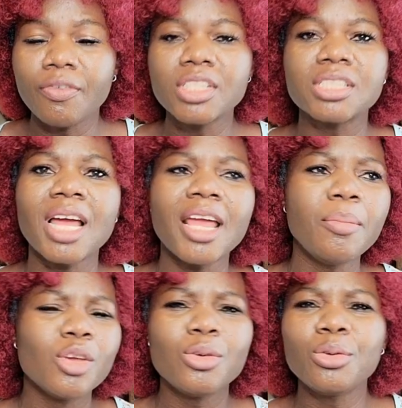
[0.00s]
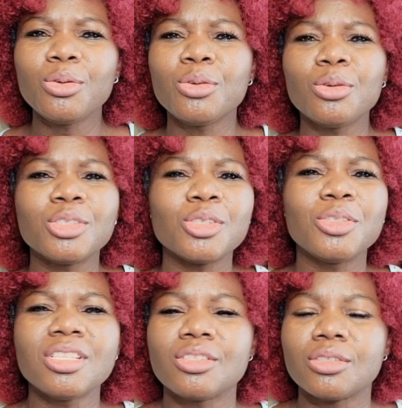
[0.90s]
If it's time, you
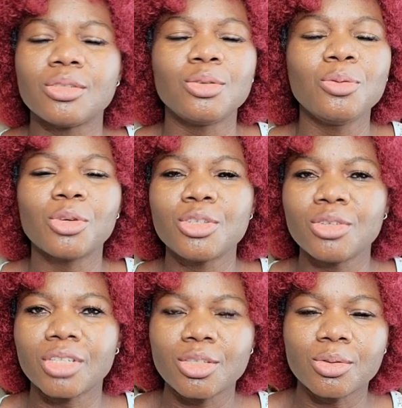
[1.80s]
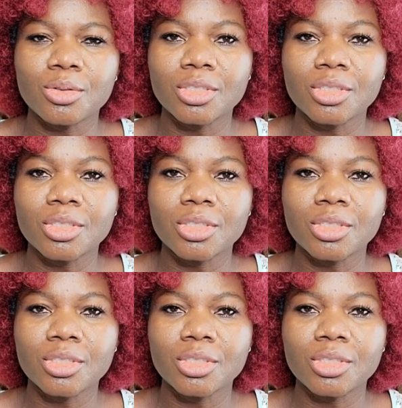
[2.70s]
just do what you need to do.